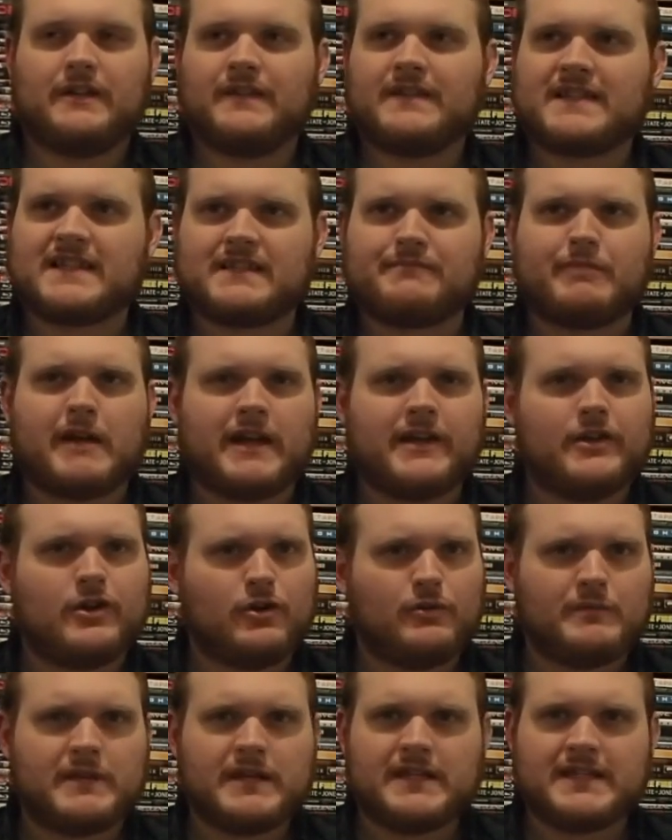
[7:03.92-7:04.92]
This is by
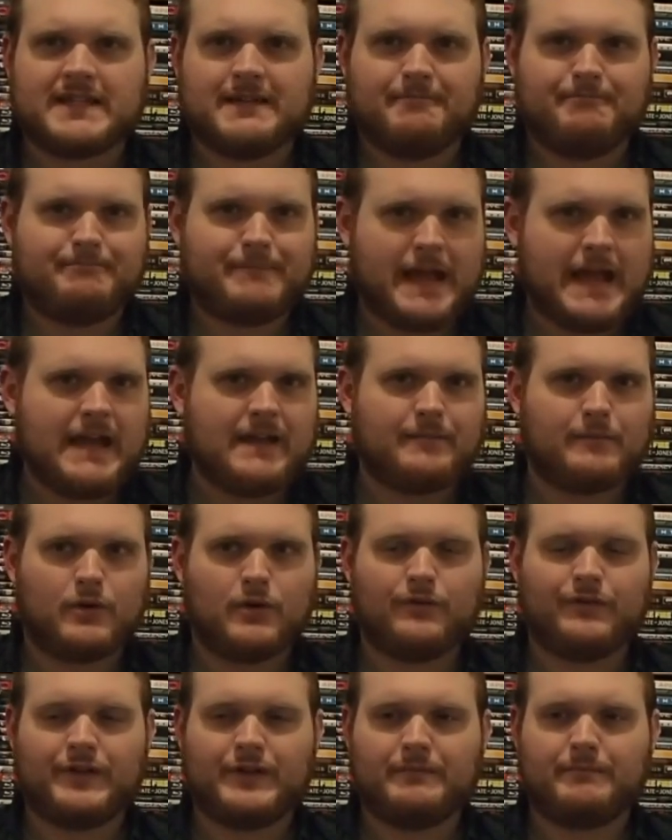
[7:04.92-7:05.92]
no means a bad
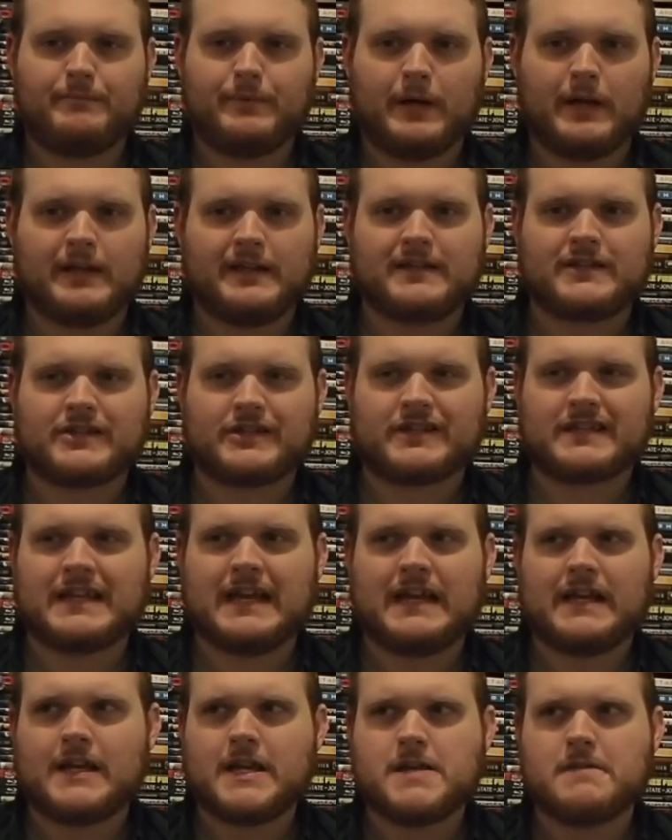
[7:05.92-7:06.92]
movie, but it's just
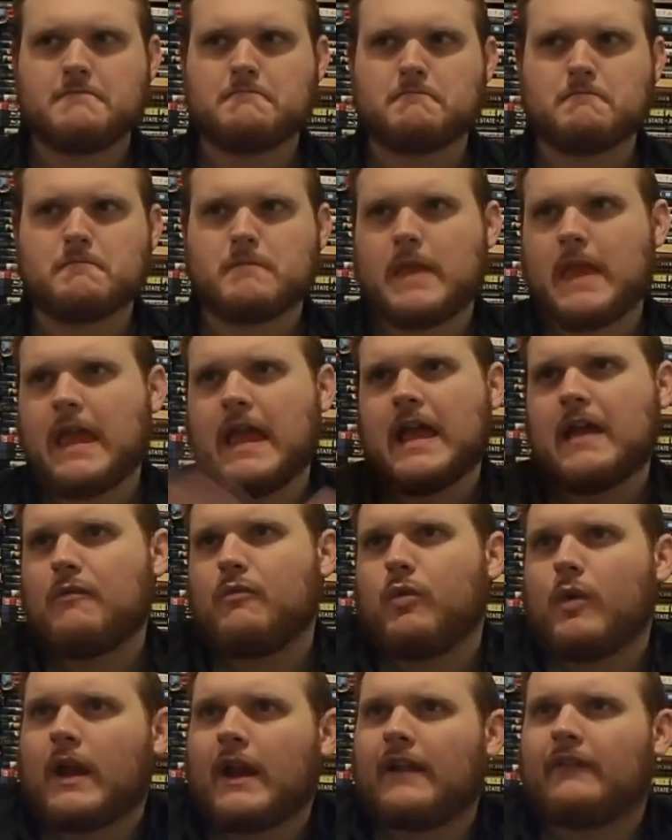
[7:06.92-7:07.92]
kind of, eh,
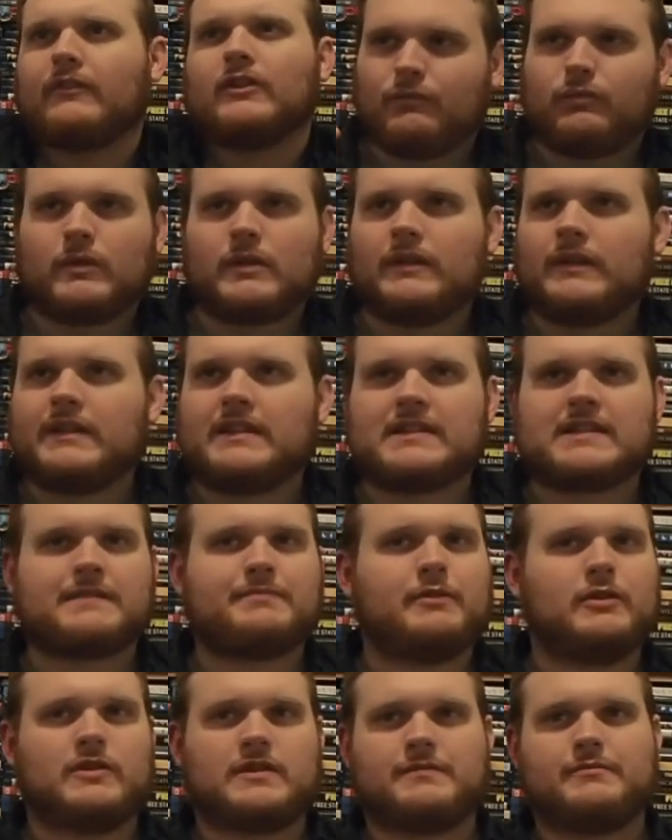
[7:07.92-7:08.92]
whatever. It's a really
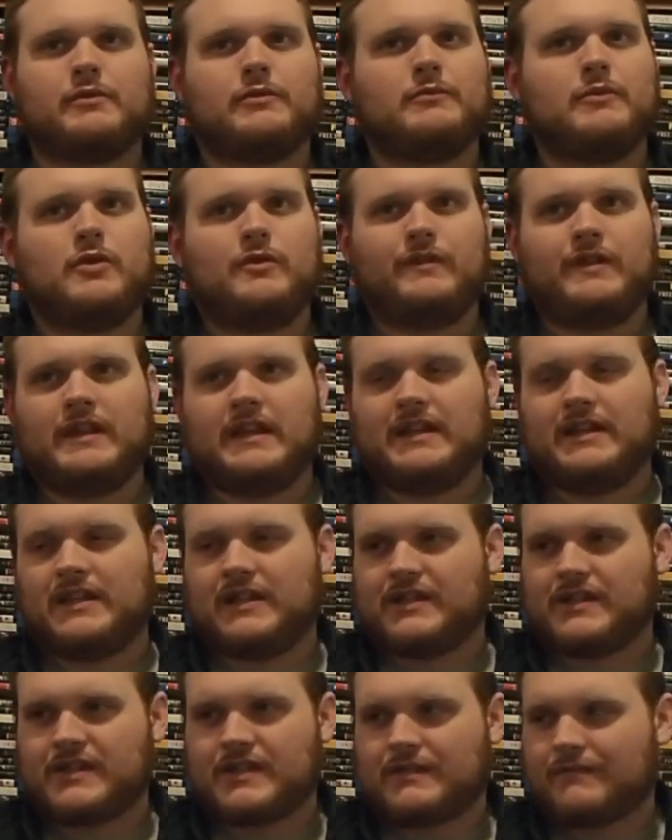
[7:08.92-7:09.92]
disposable movie that you
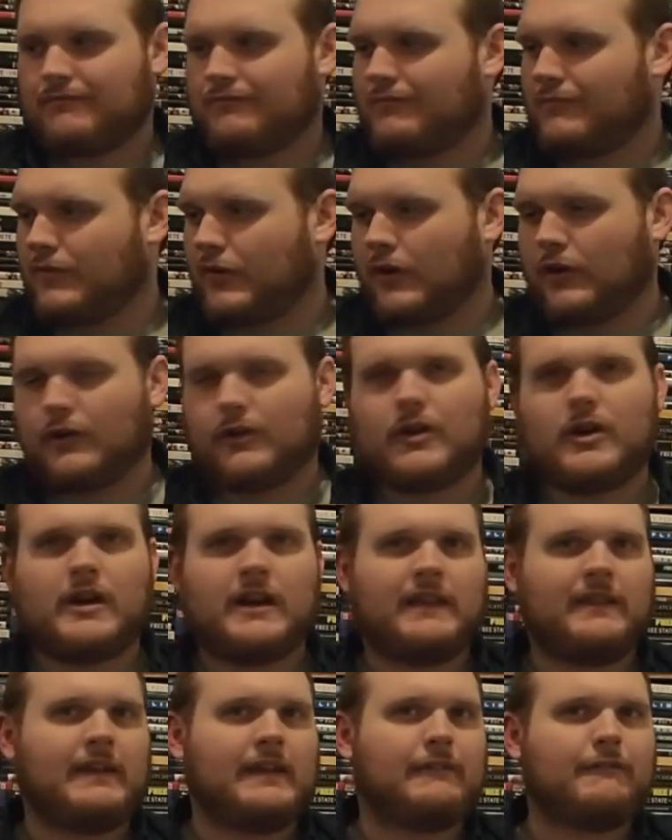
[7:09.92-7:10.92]
could just turn on
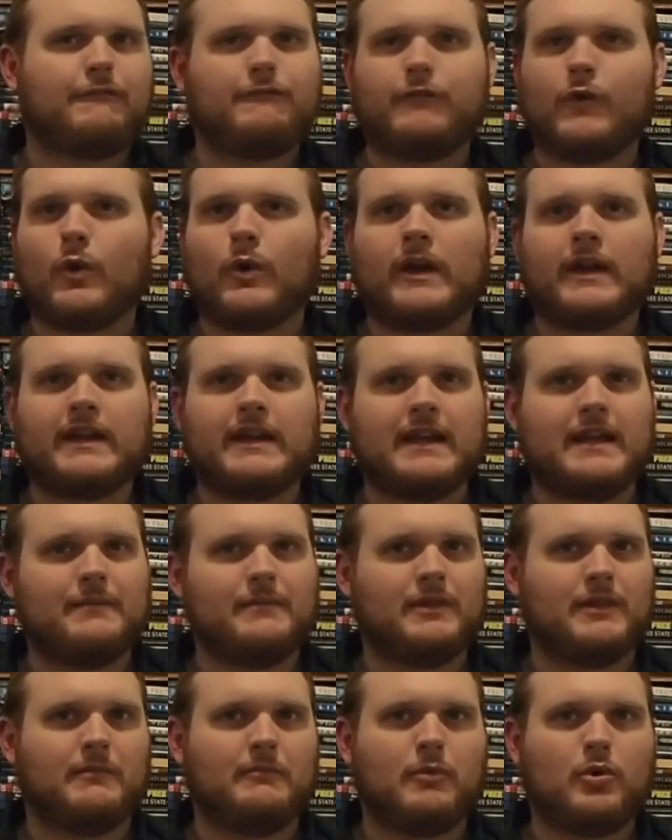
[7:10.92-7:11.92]
at like four A M
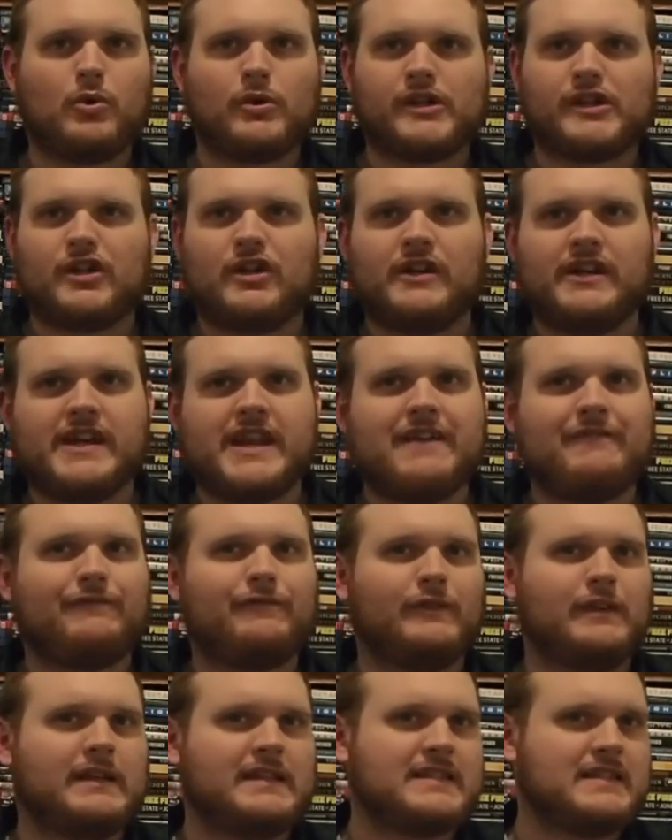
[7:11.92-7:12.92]
in the morning on
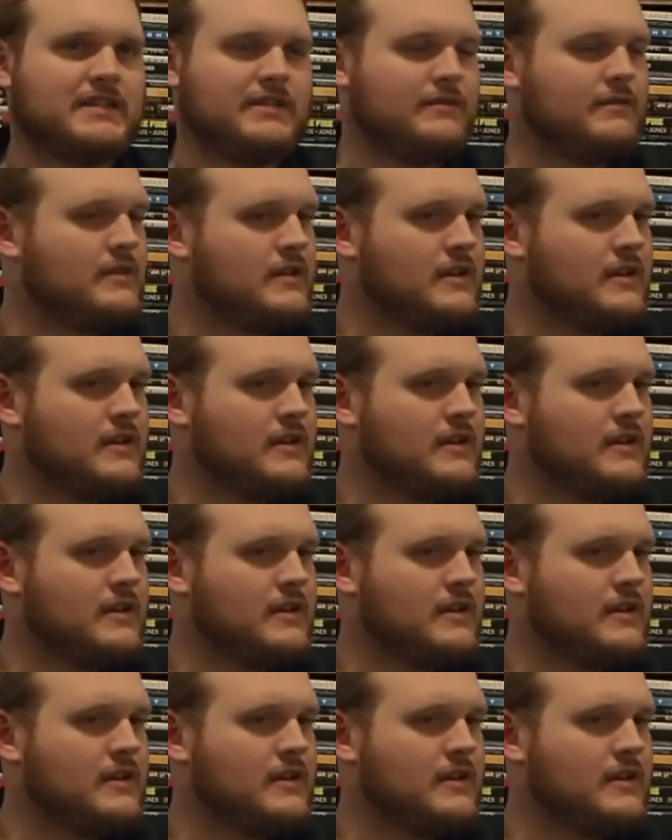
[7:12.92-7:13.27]
Netflix and